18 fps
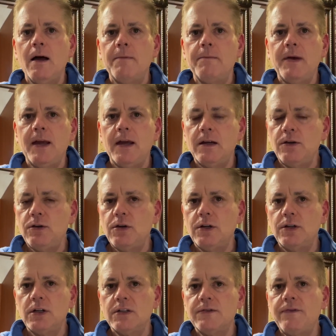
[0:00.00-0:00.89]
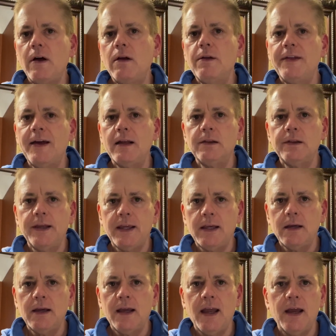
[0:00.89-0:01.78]
And you can just follow that
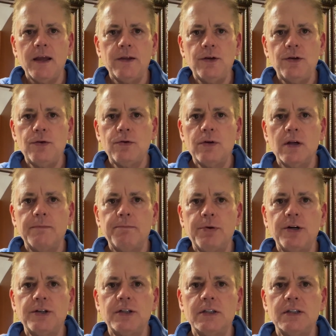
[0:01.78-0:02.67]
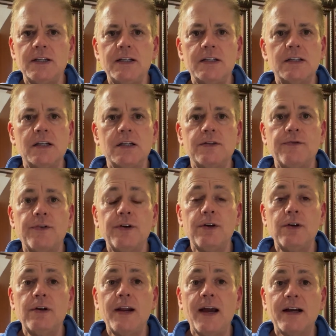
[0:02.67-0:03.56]
link and you can purchase these things for
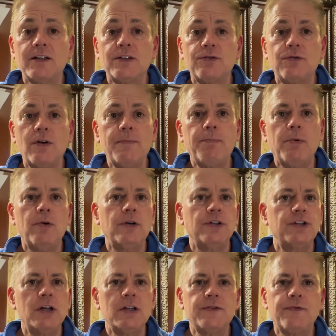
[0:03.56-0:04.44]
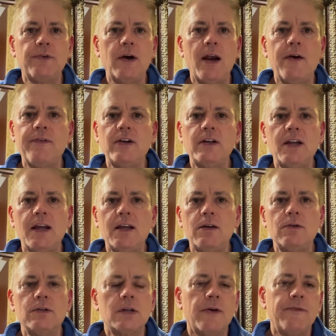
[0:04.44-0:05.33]
your next trip or just for everyday
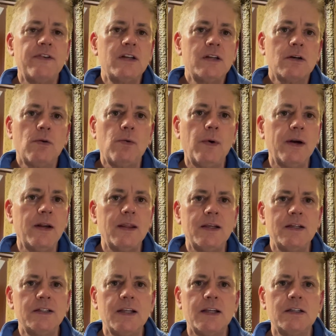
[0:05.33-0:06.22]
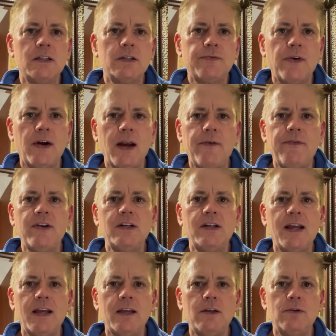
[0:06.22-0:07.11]
use. Every single one of these things is for
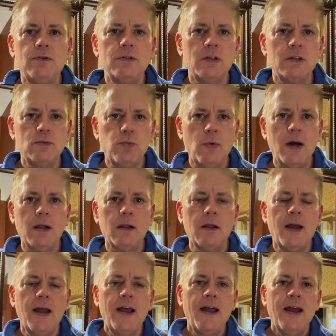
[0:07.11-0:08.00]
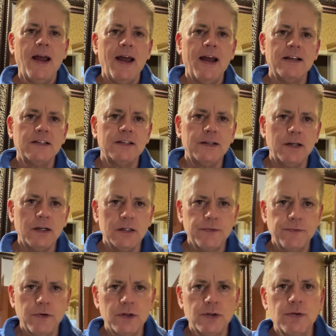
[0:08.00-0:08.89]
everyday use as well as it is
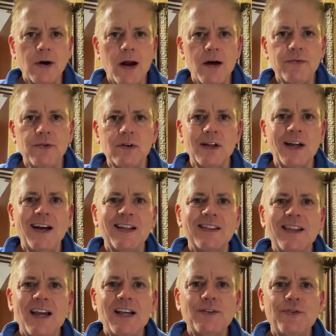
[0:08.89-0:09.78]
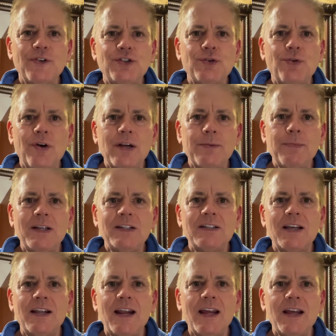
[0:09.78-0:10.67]
for travel. Thanks for joining me
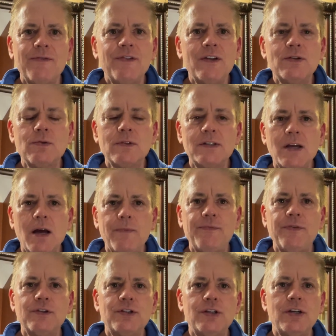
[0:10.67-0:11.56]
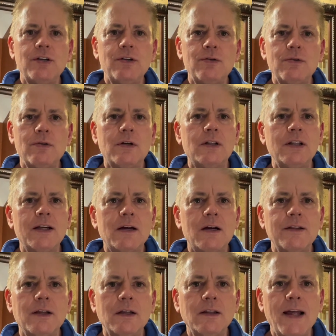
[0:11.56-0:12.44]
today. If this was helpful to you, click
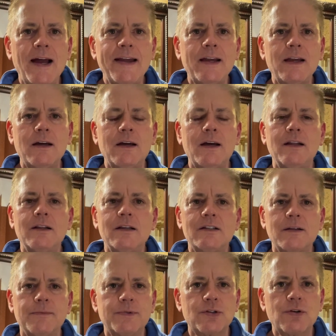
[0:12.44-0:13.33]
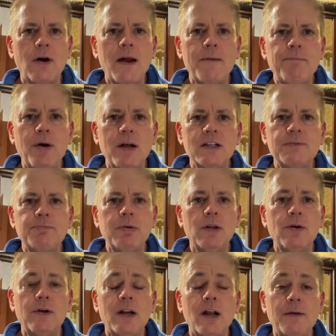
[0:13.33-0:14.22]
on the like and the subscribe buttons
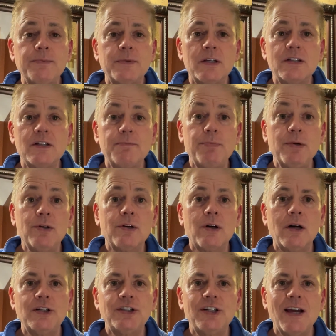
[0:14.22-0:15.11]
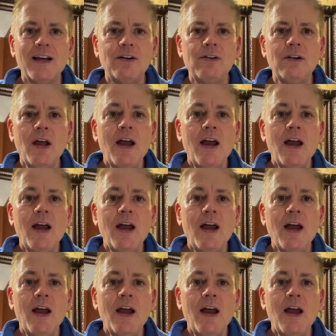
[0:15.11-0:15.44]
below. It helps us to build our channel,